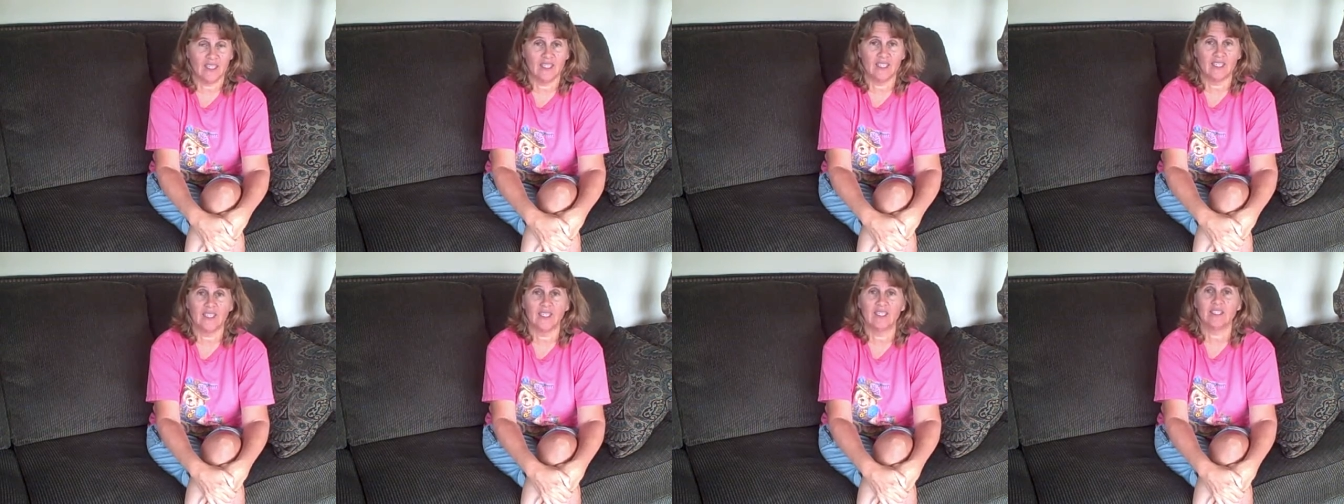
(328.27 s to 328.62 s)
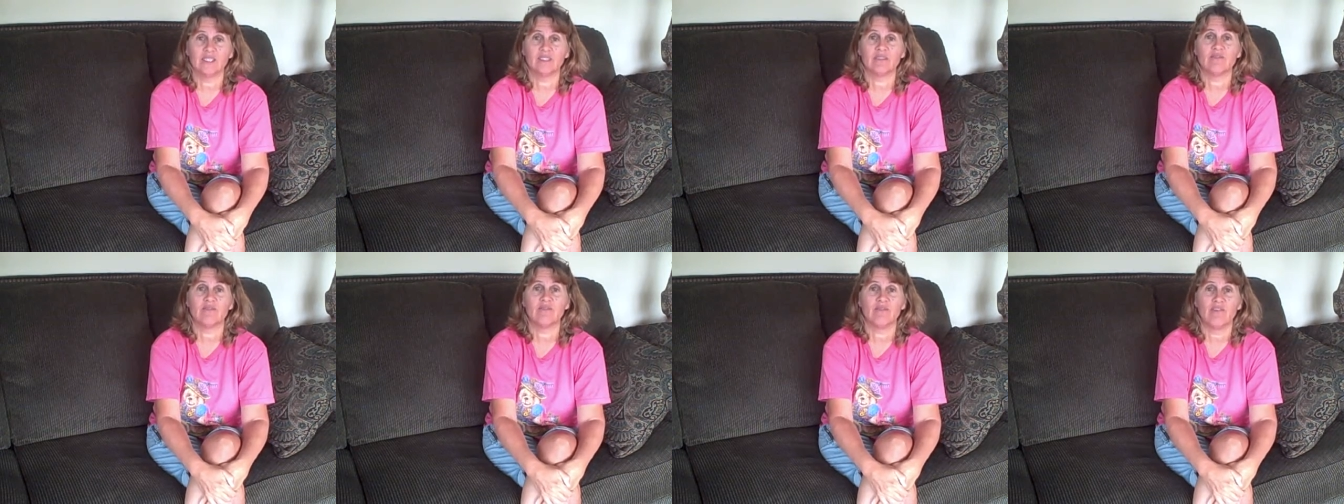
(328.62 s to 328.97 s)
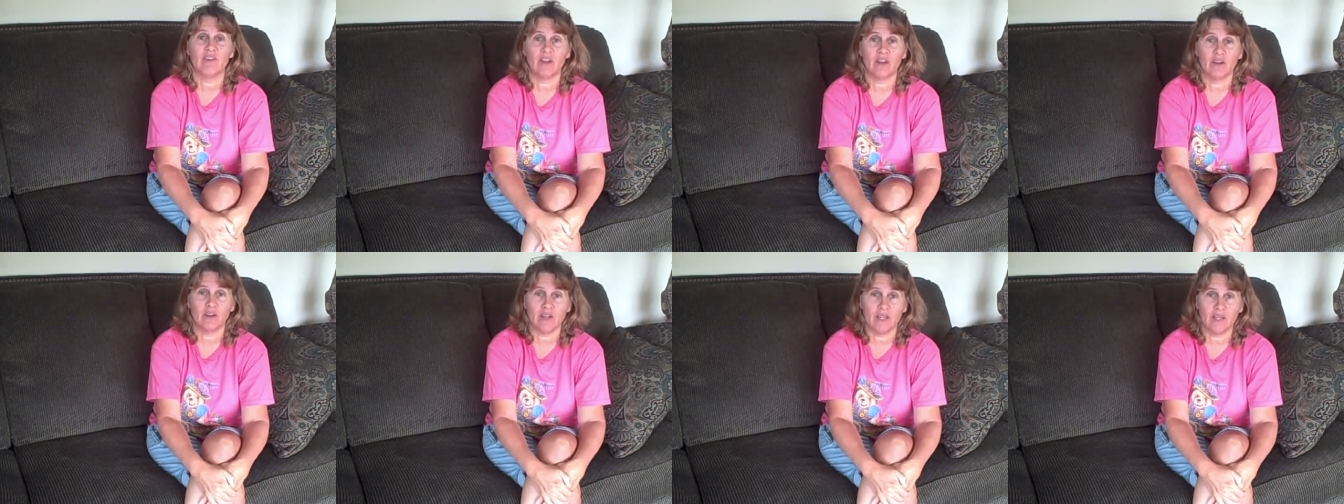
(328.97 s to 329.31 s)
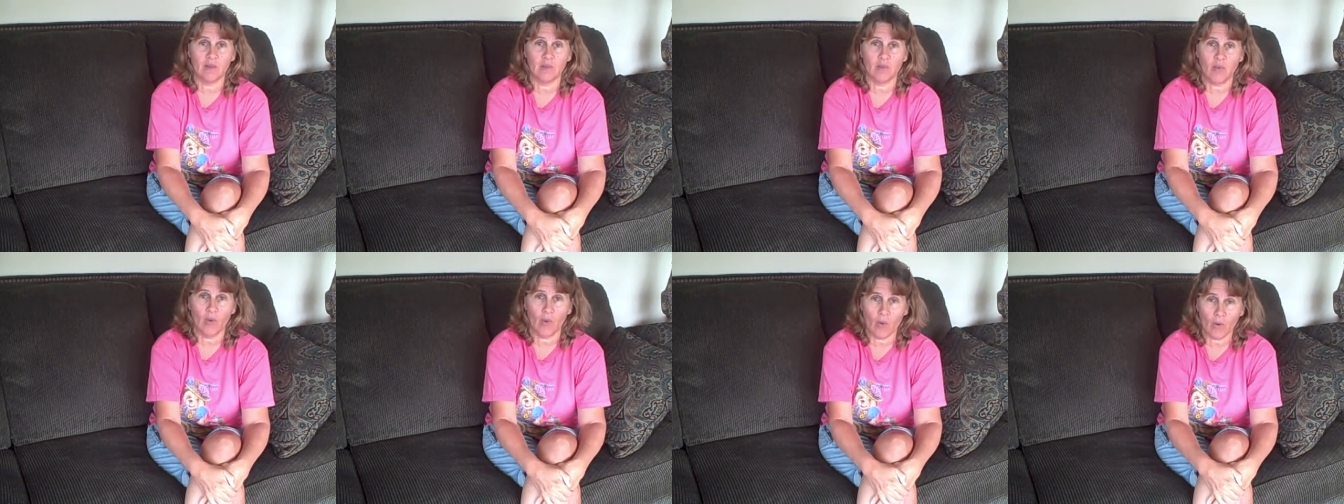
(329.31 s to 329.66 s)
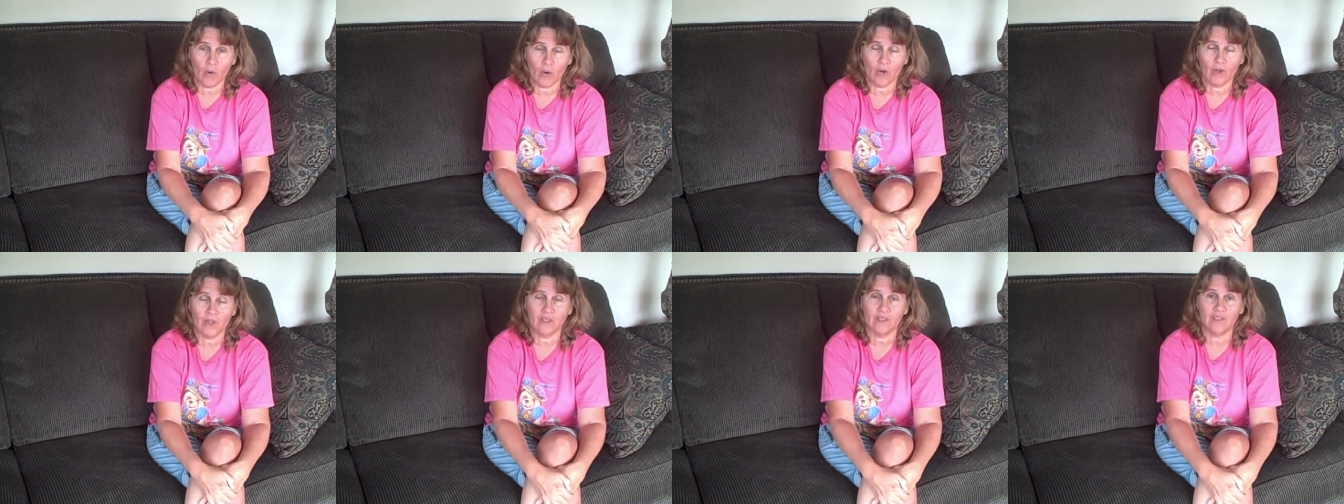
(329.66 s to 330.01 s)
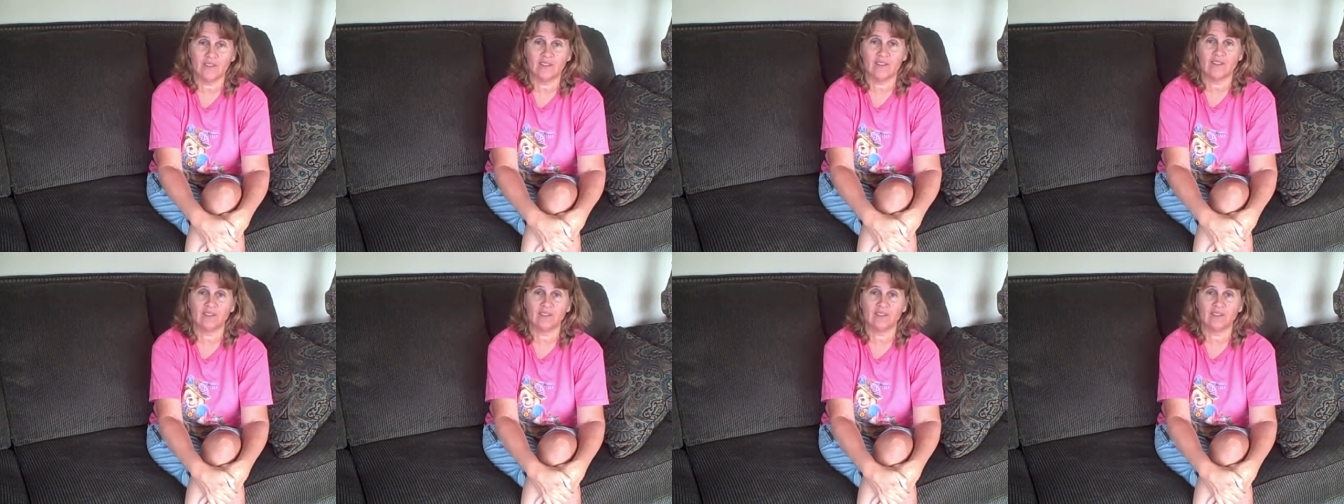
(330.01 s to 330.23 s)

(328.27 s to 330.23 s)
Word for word: It is very important